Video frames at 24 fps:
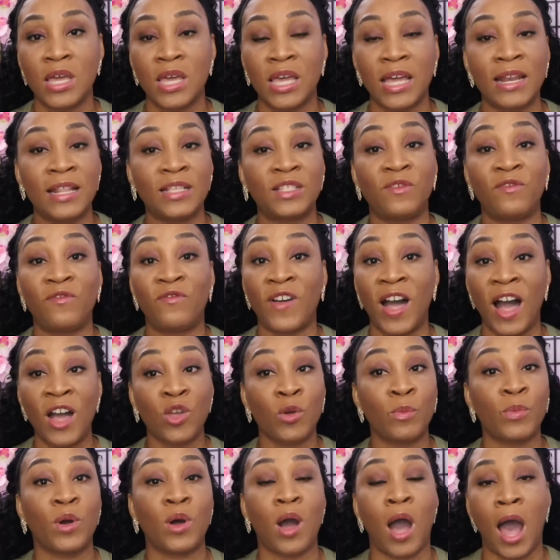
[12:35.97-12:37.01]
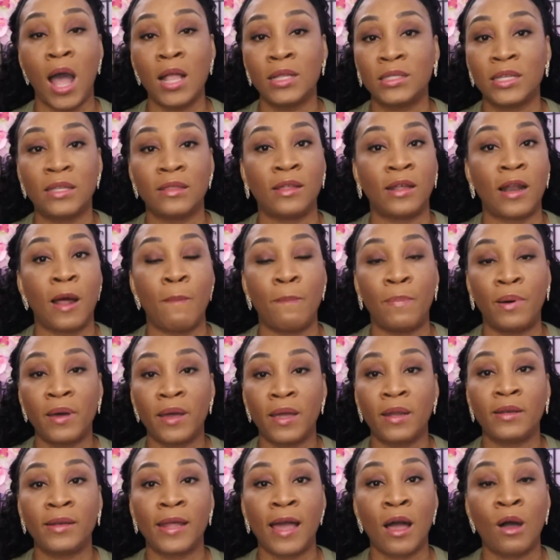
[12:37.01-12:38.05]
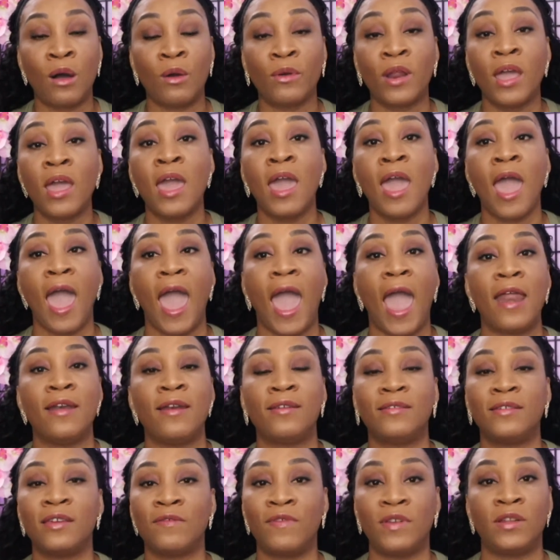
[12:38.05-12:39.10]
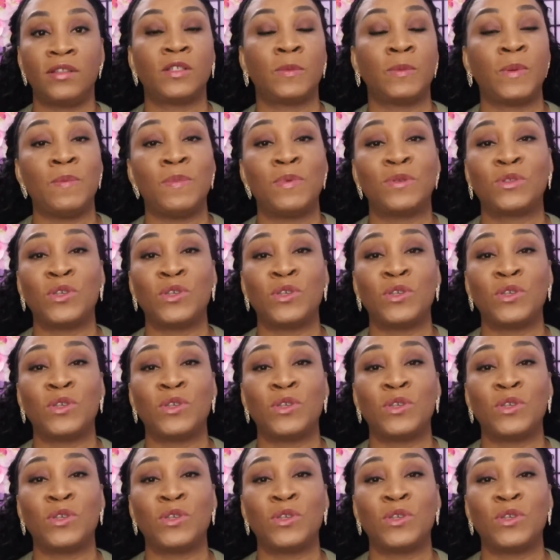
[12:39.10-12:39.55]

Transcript: It is valuable content that I'm putting down and giving to people.